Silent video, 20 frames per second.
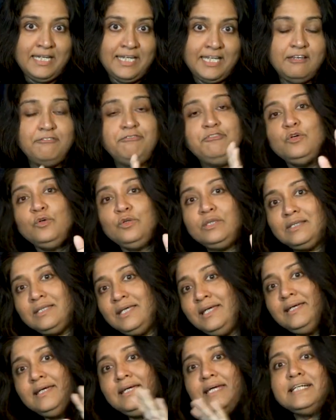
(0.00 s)
if you
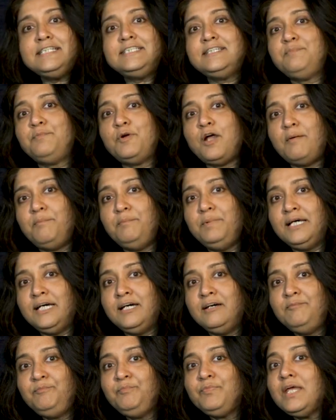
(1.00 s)
think it's a
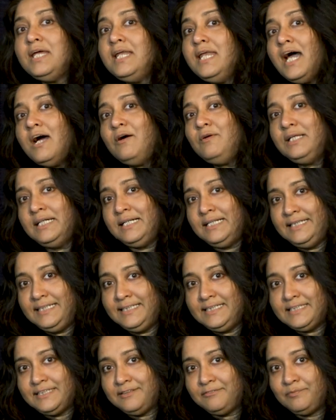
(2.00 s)
problem, now learn
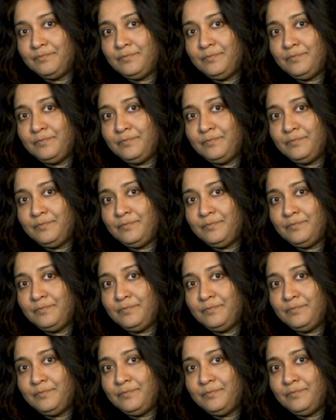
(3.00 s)
it.